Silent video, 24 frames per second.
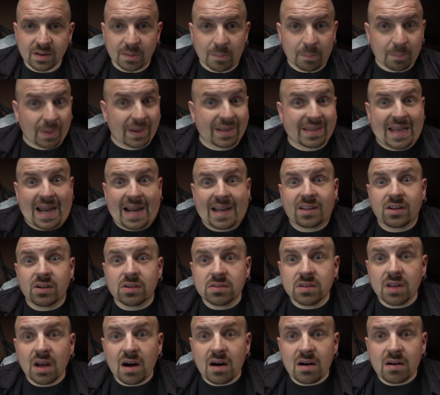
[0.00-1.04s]
But I don't
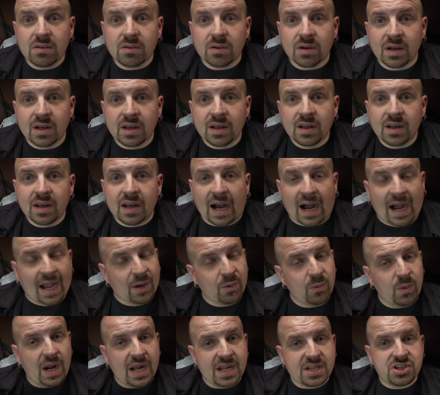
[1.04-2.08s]
know. I
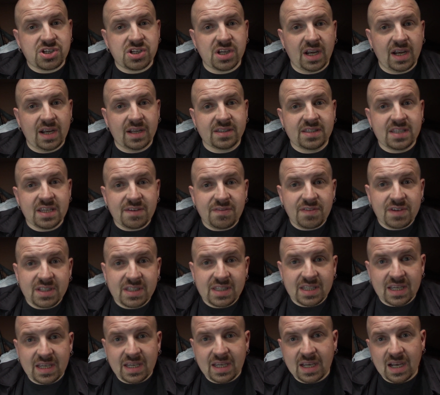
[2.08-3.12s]
watch a
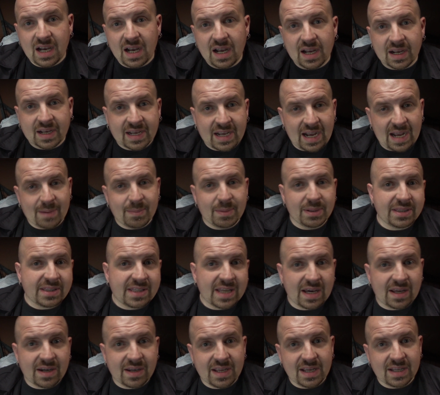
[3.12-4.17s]
DVD
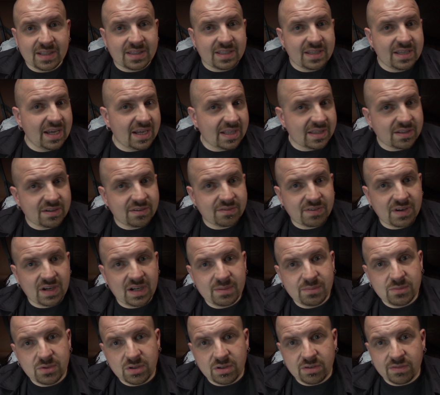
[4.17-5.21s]
commentary at the end of a
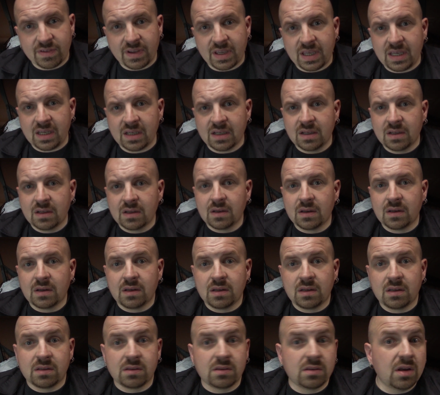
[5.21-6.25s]
movie.
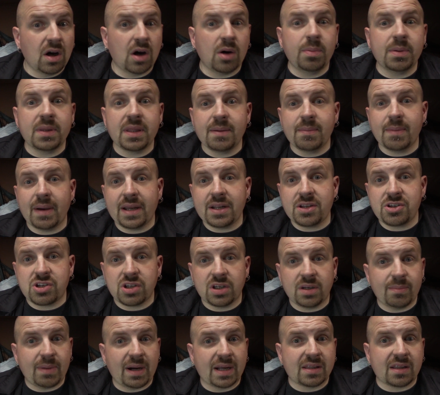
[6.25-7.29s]
Nobody
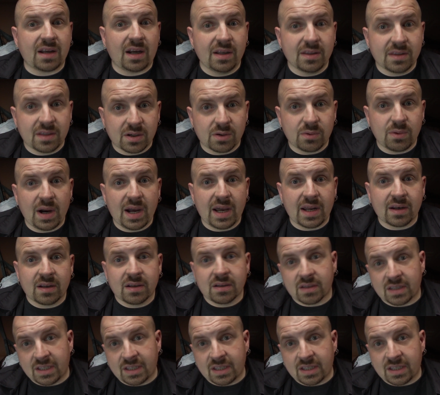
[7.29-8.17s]
mentioned about underwear.